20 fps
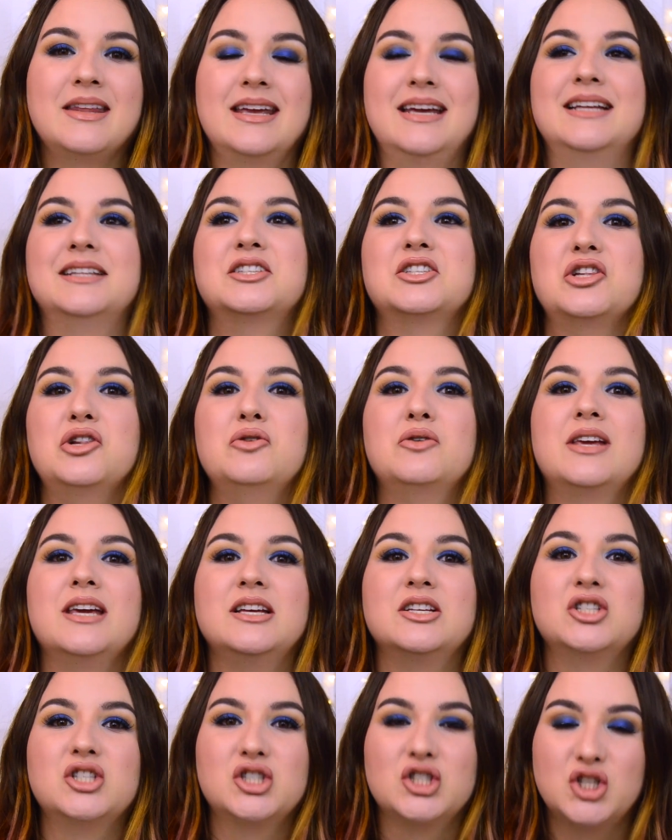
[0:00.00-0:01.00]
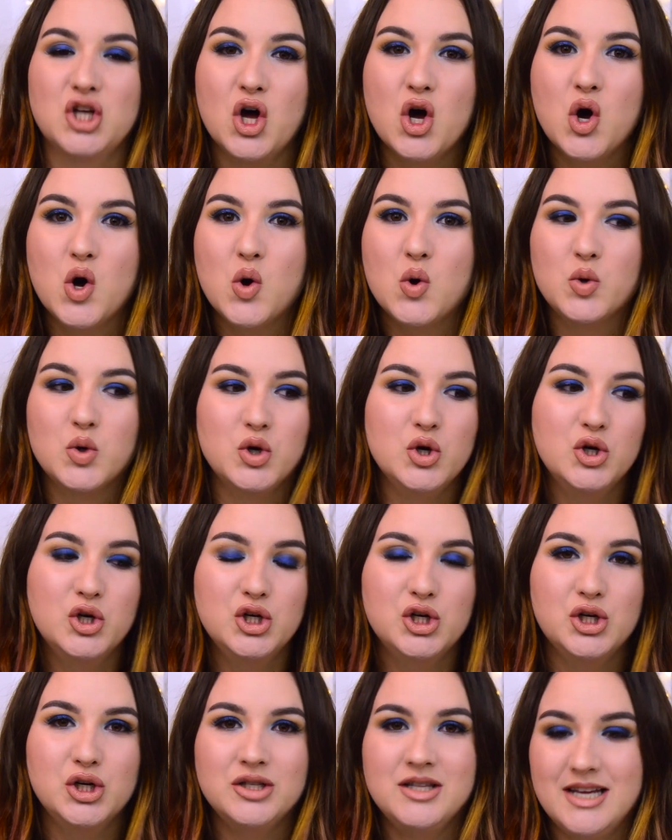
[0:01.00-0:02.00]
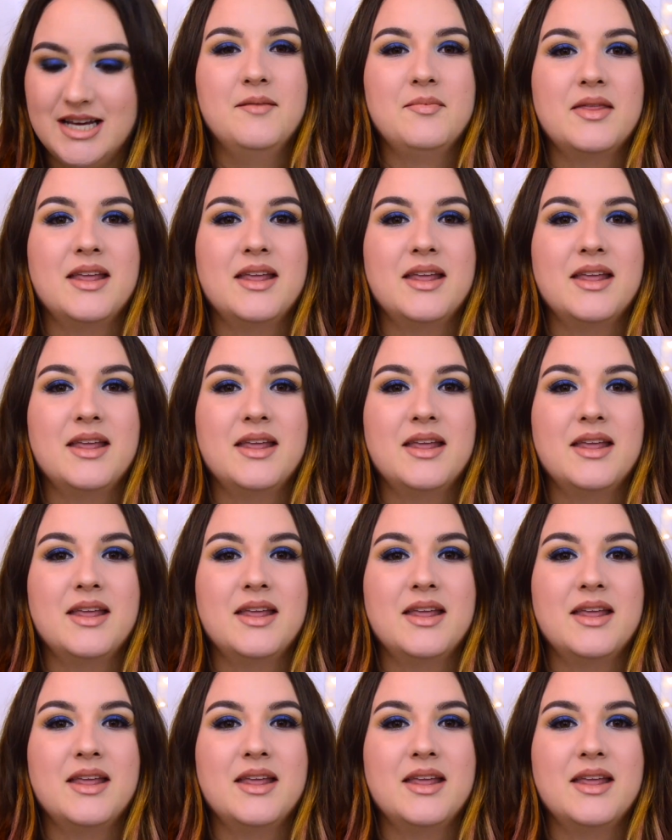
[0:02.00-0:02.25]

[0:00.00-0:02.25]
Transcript: It's looking so good.